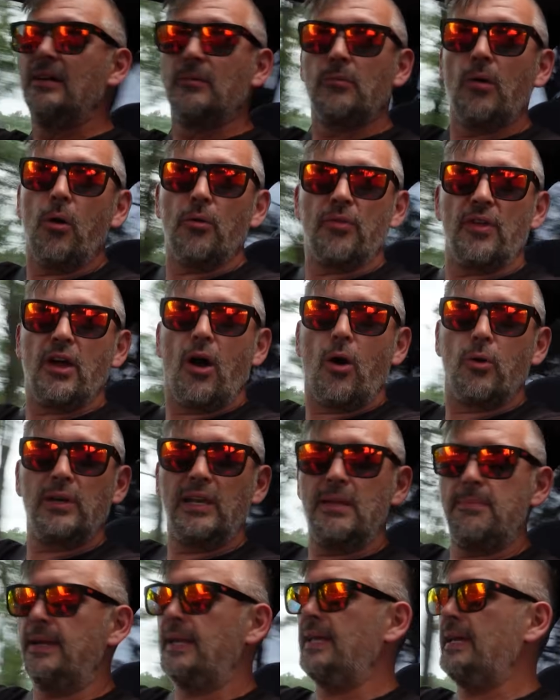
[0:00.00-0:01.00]
well, the old
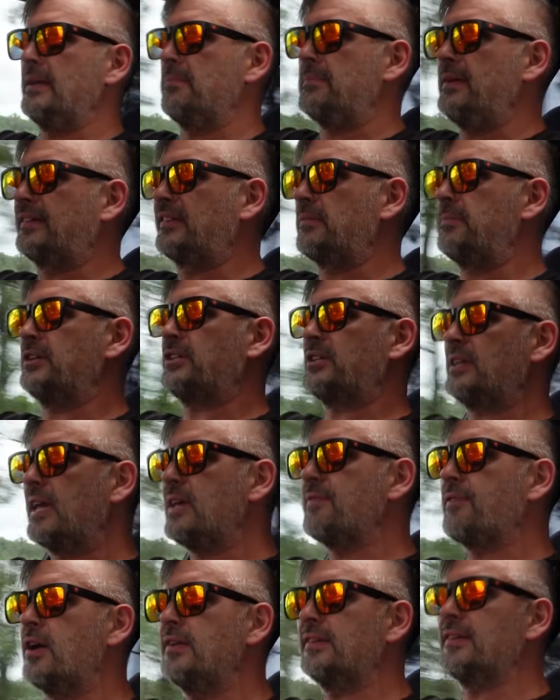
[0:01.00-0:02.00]
Liberty and
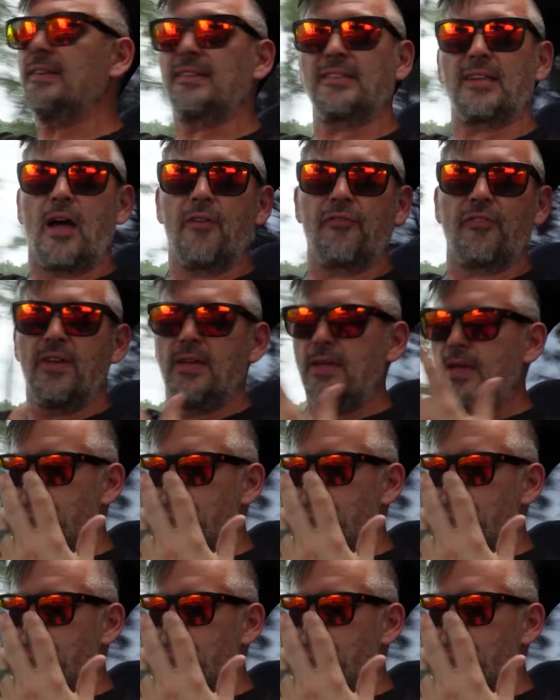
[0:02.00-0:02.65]
Mitsubishi Evos and stuff,